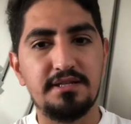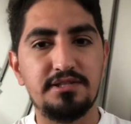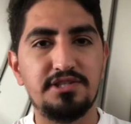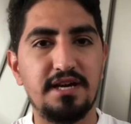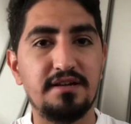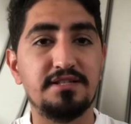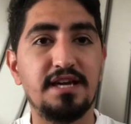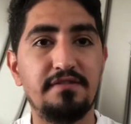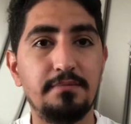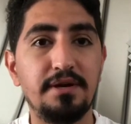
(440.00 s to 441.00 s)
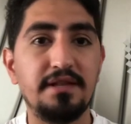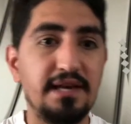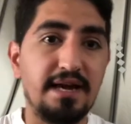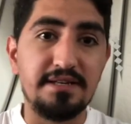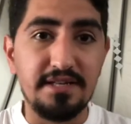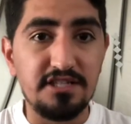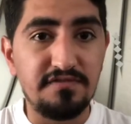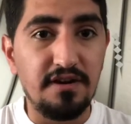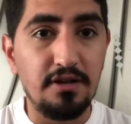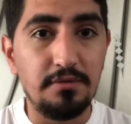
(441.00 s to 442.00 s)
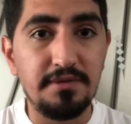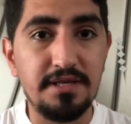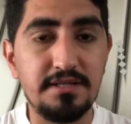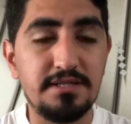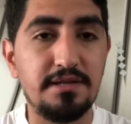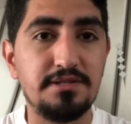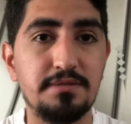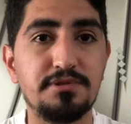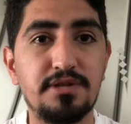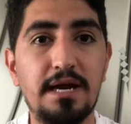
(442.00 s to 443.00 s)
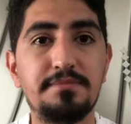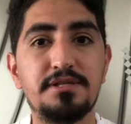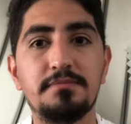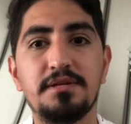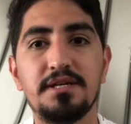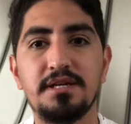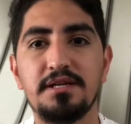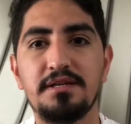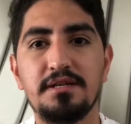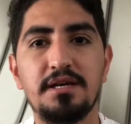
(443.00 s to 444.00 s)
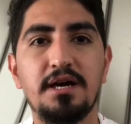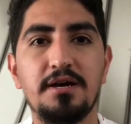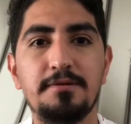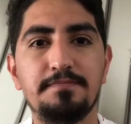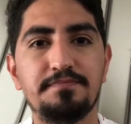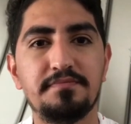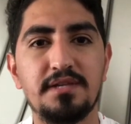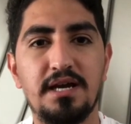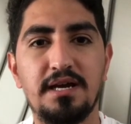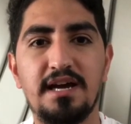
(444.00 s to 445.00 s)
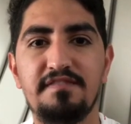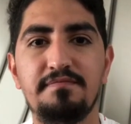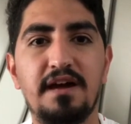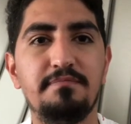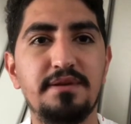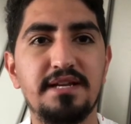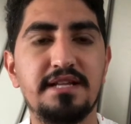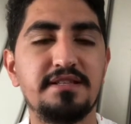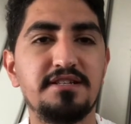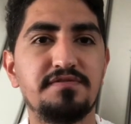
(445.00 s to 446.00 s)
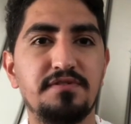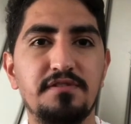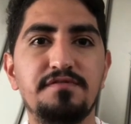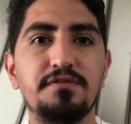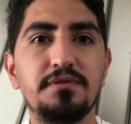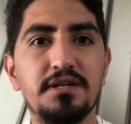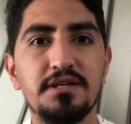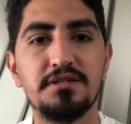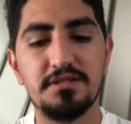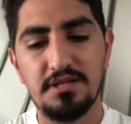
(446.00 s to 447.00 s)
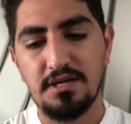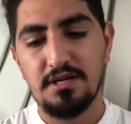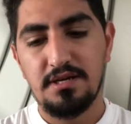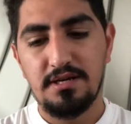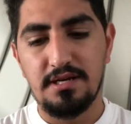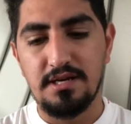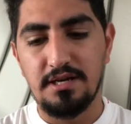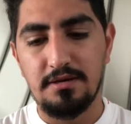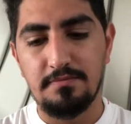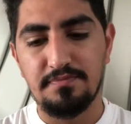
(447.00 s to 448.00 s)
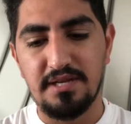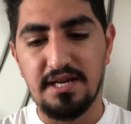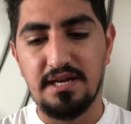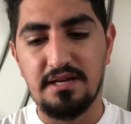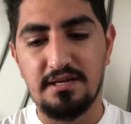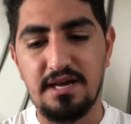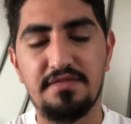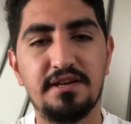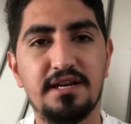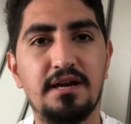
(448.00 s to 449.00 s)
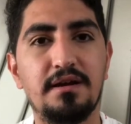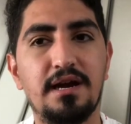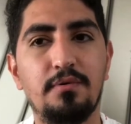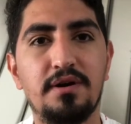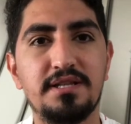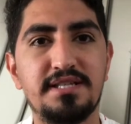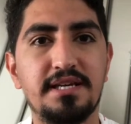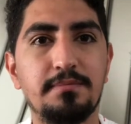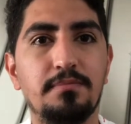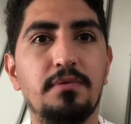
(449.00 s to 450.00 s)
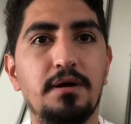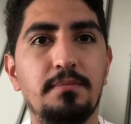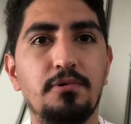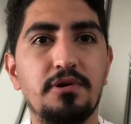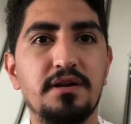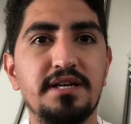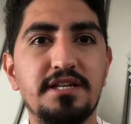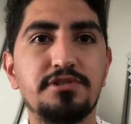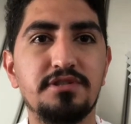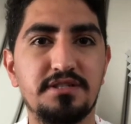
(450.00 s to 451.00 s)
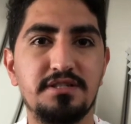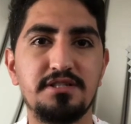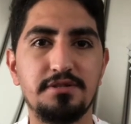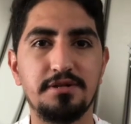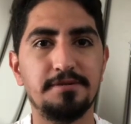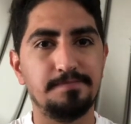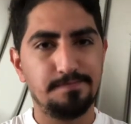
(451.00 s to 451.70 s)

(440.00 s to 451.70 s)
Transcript: Shout out to everybody that does follow me and they're subscribed to me, and I've been at this for a few years, and I think I want to take a more interest into it.